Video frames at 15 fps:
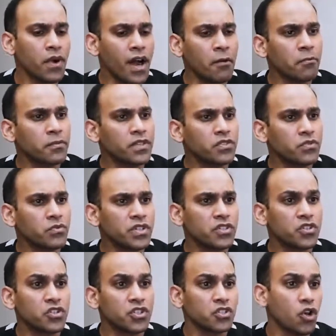problem is the
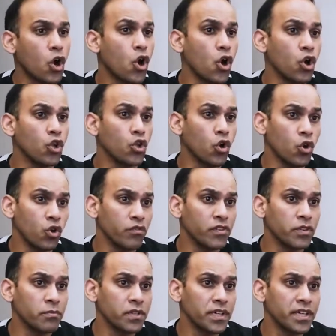research is all over
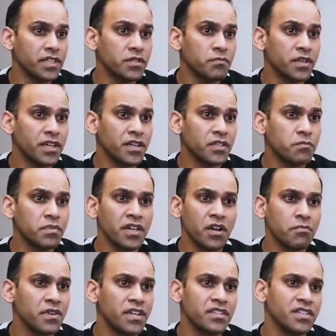the place because
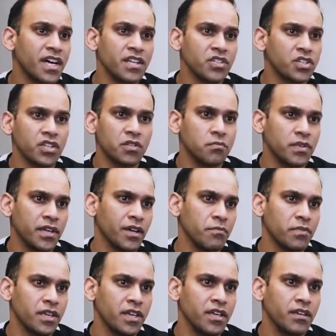PRP is not just
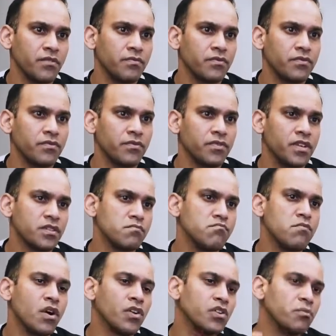PRP. Yeah. There's
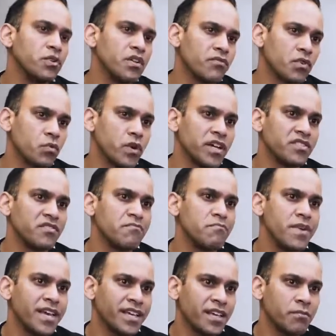multiple different ways of
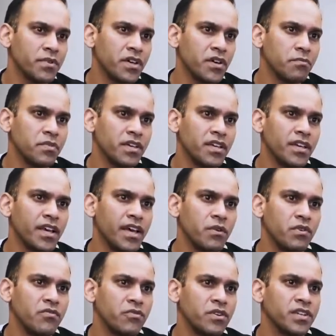making PRP, and
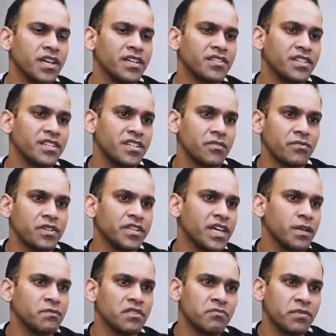we've realized that different
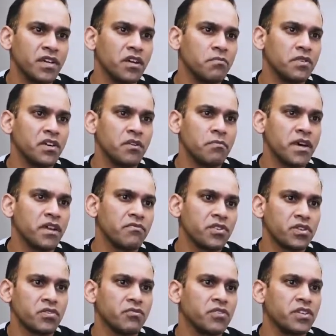types of PRP are
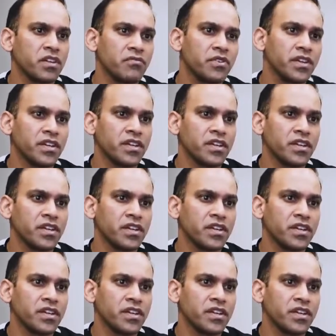beneficial for different